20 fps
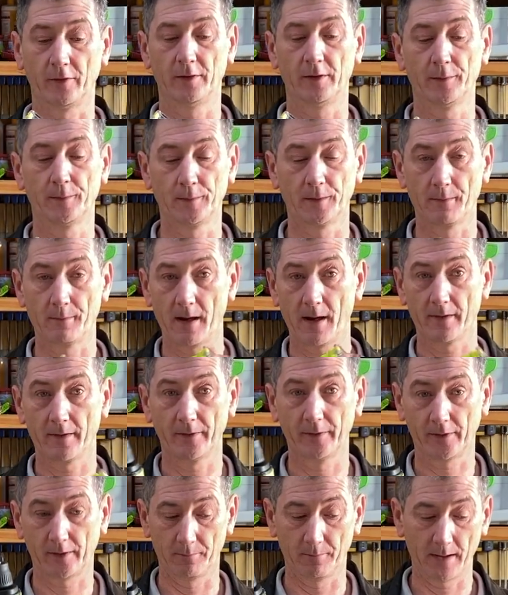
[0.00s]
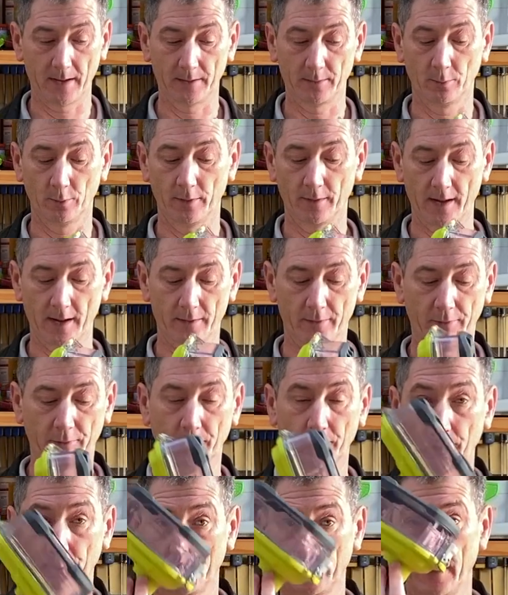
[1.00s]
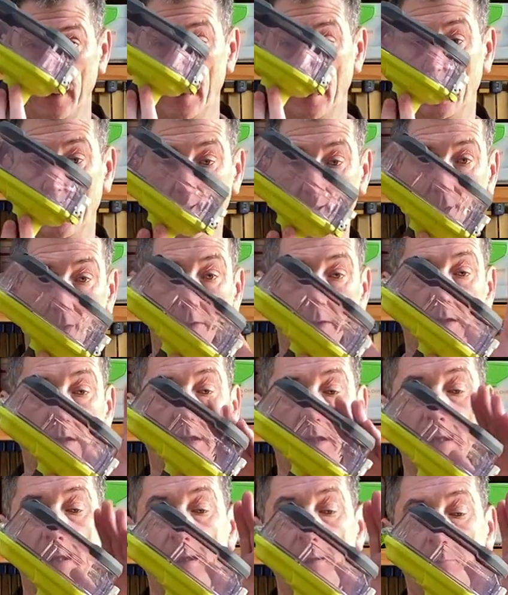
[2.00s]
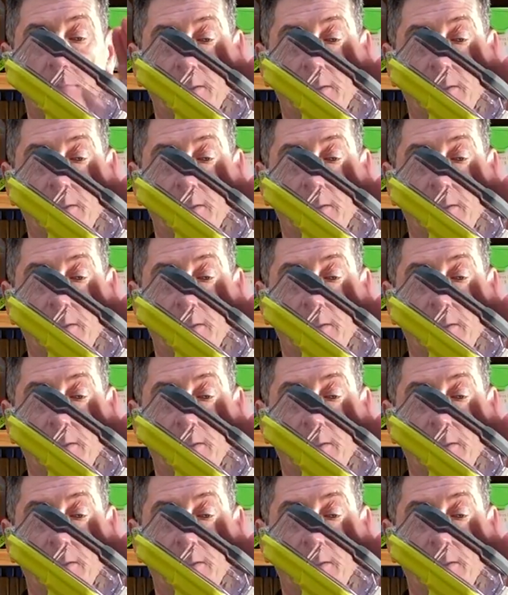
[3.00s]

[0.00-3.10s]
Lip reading: and different about this compared to all the other tools is the clear